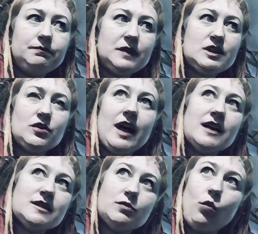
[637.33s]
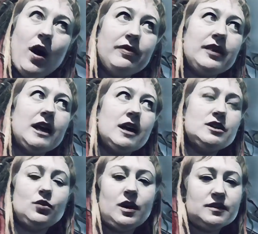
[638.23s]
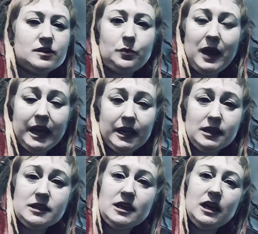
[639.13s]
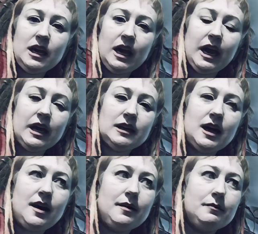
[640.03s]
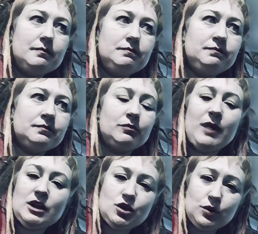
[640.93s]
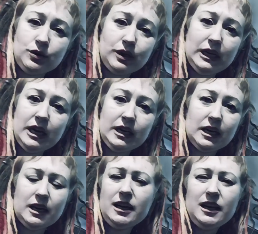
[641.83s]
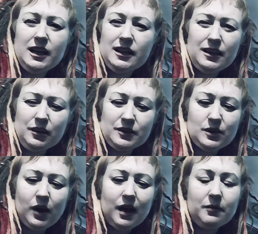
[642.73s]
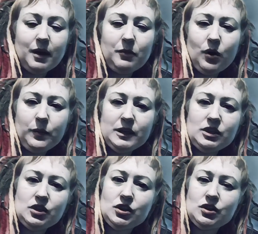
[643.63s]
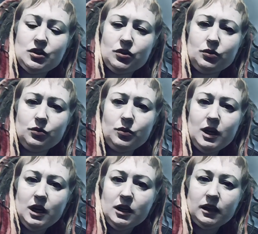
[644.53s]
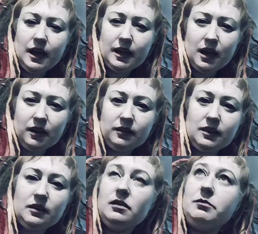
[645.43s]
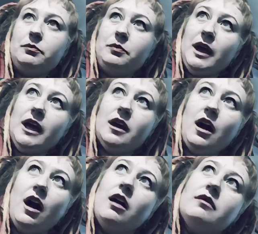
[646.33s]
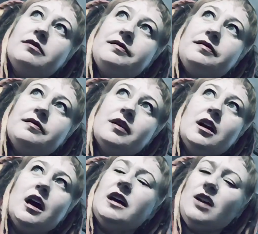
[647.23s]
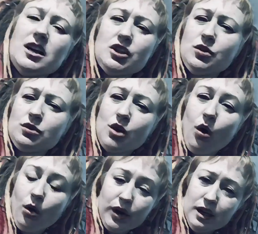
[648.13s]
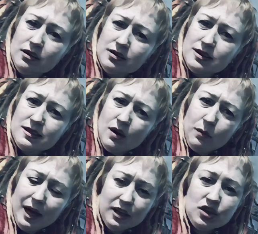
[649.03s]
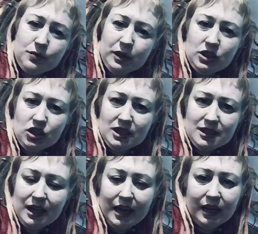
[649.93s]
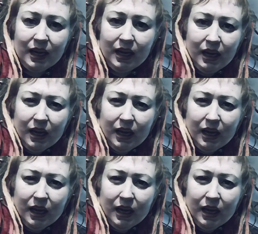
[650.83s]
So that's one thing I do. I also paint and make jewelry, and I'm hoping to just do like a little bit of, not tutorials so much, but just like,